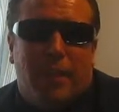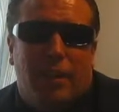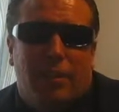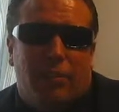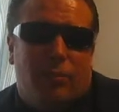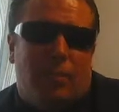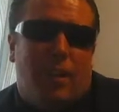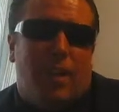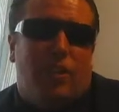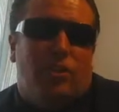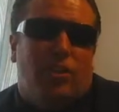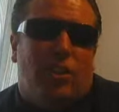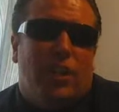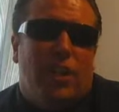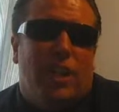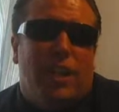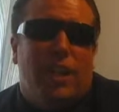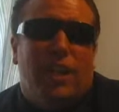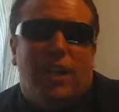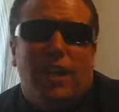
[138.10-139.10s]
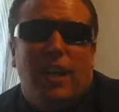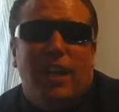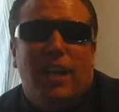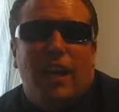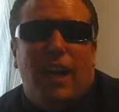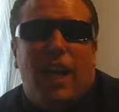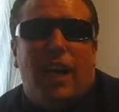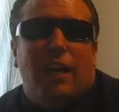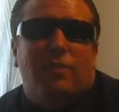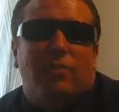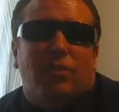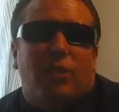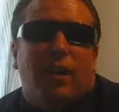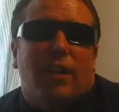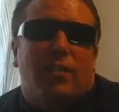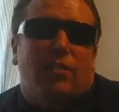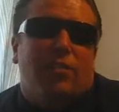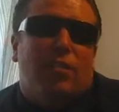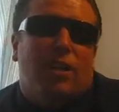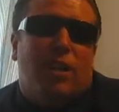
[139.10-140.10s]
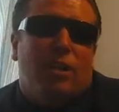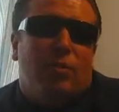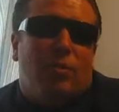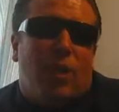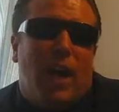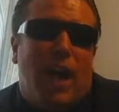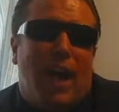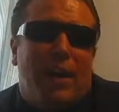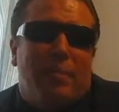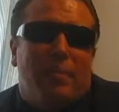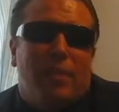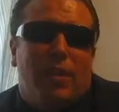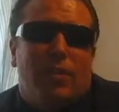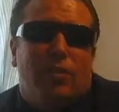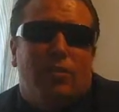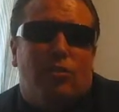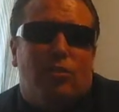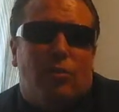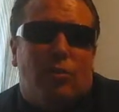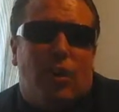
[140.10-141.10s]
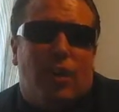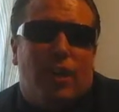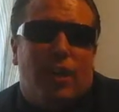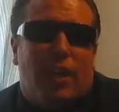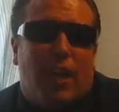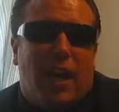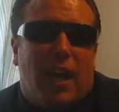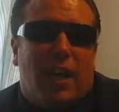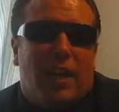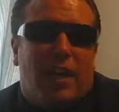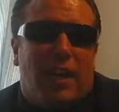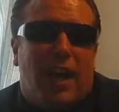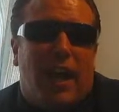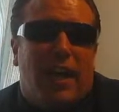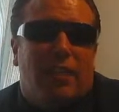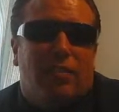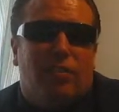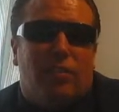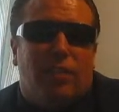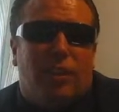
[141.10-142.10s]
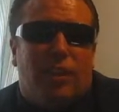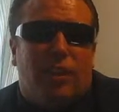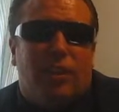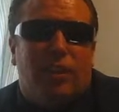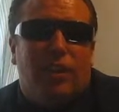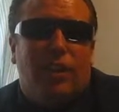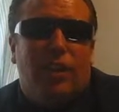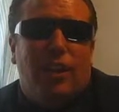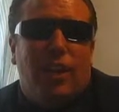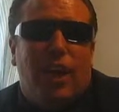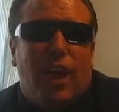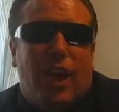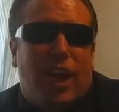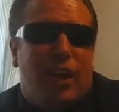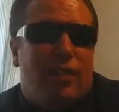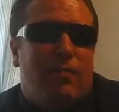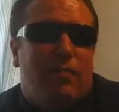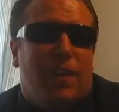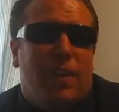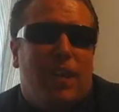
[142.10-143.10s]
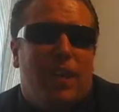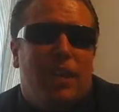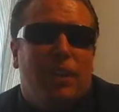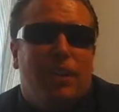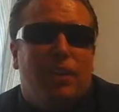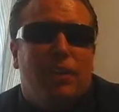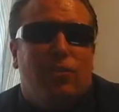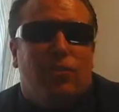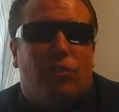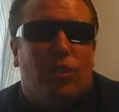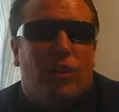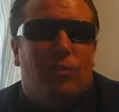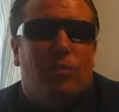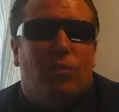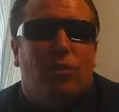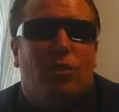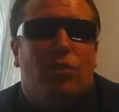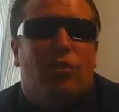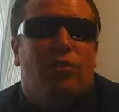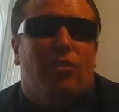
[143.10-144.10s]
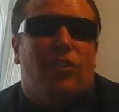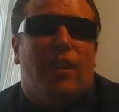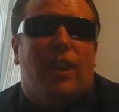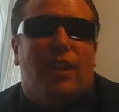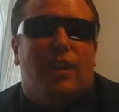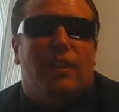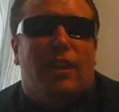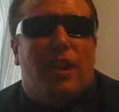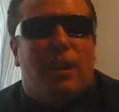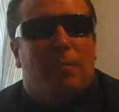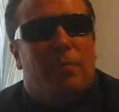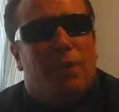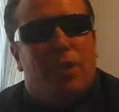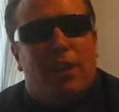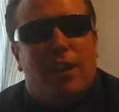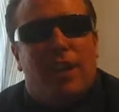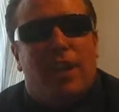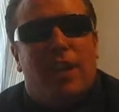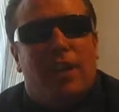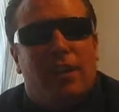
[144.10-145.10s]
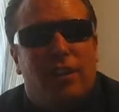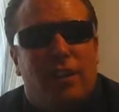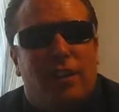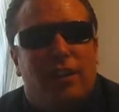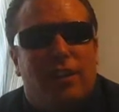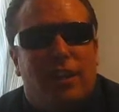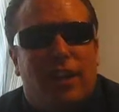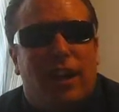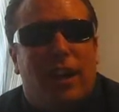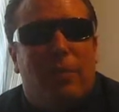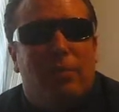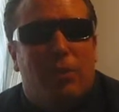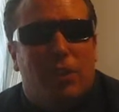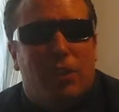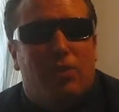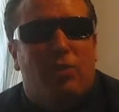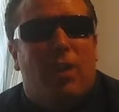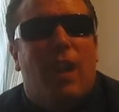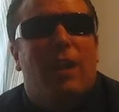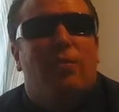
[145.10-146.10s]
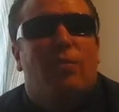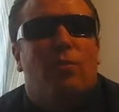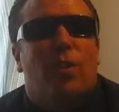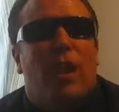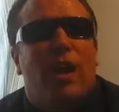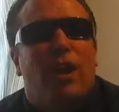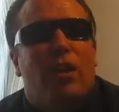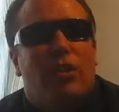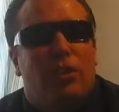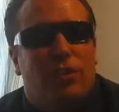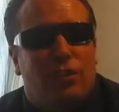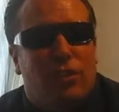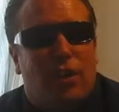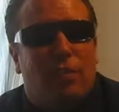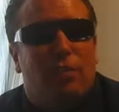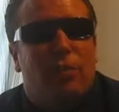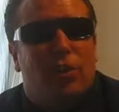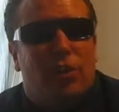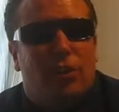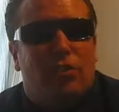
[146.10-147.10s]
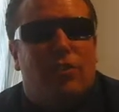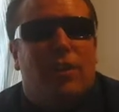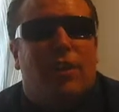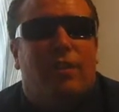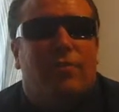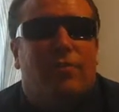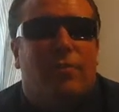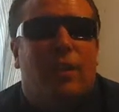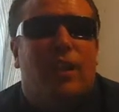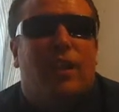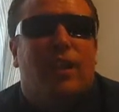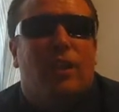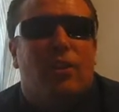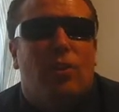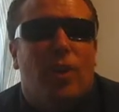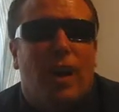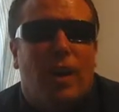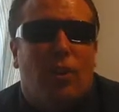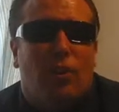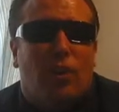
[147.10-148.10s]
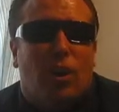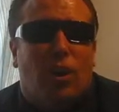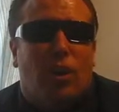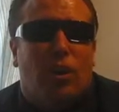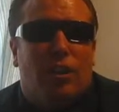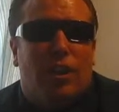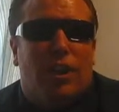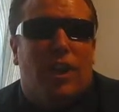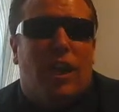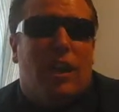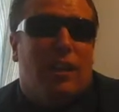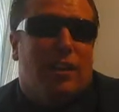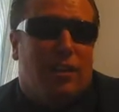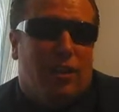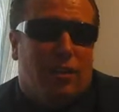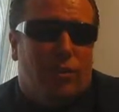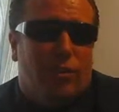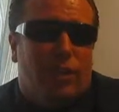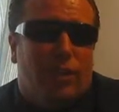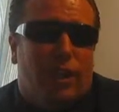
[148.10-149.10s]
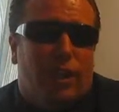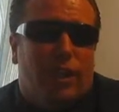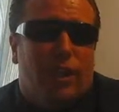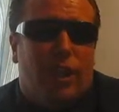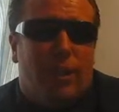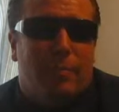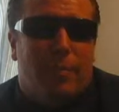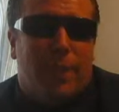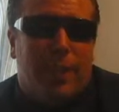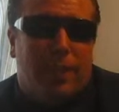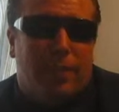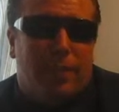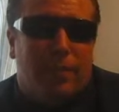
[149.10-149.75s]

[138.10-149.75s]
Especially after I'd seen what happened to one that got in an accident. And if any of these liberals think that I'm gonna drive around in something that looks like a freaking clown car, they got another thing coming.